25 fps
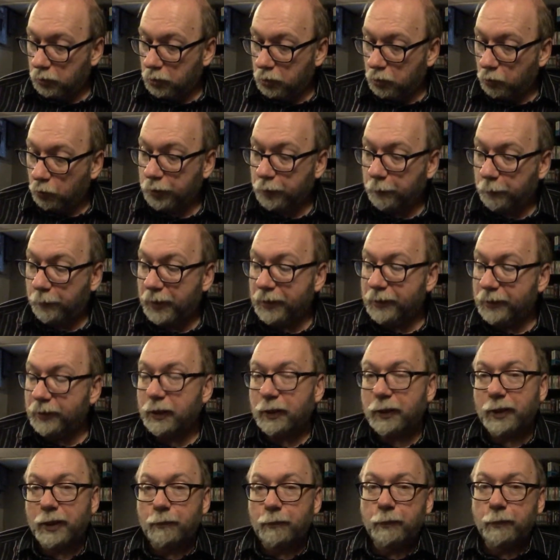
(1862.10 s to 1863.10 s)
Well, the
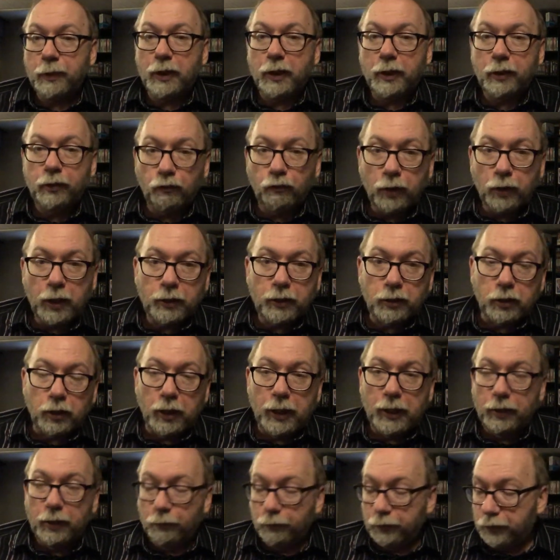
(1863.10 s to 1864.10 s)
basic thing behind Wreck
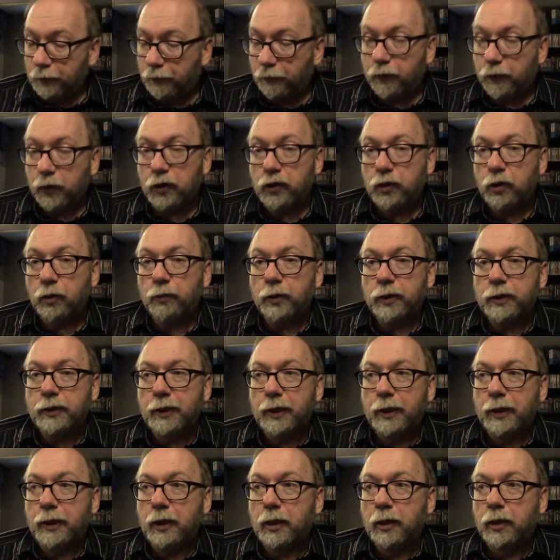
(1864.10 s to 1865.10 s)
Island was the first one was
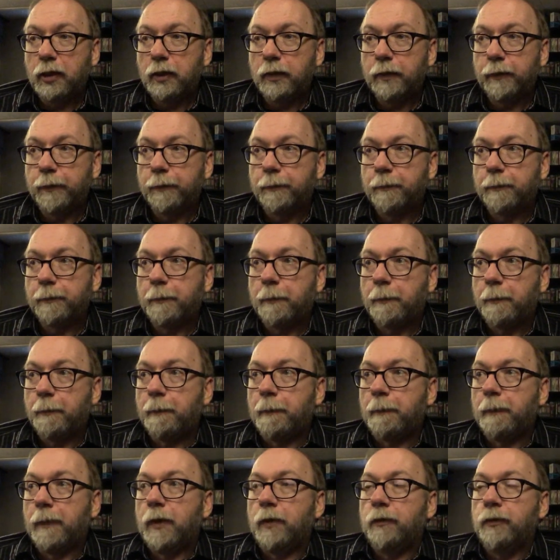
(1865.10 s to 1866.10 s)
a uh,
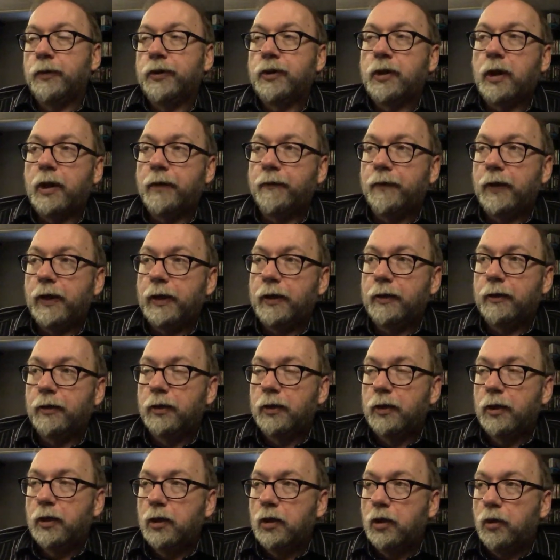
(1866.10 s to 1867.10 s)
was kind of a uh,
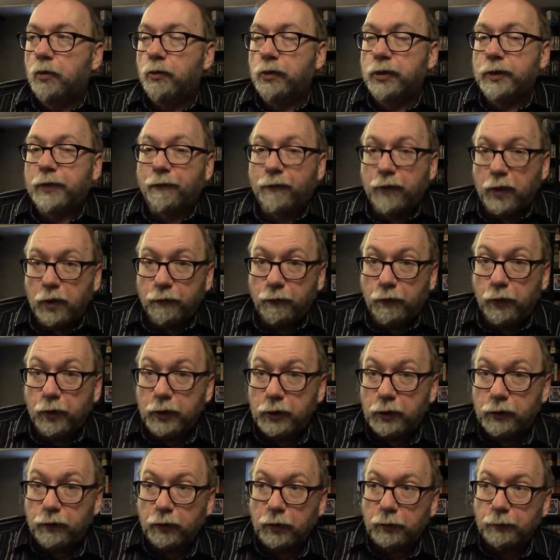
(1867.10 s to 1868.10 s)
was a found
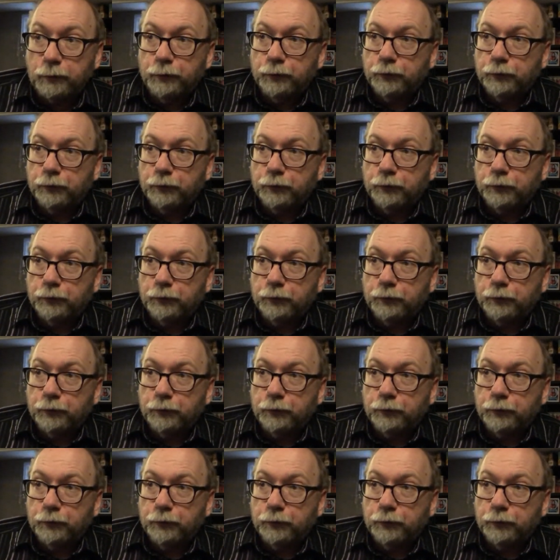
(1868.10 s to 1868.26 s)
footage film,